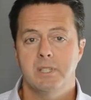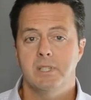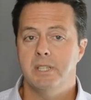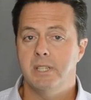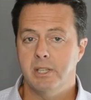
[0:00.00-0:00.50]

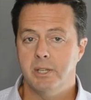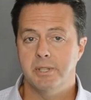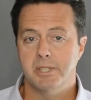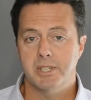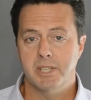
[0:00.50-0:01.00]
D&O is
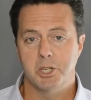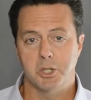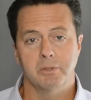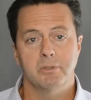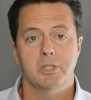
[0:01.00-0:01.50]

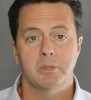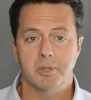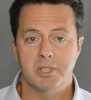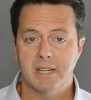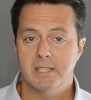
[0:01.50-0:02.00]
essential to
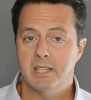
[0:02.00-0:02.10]
protecting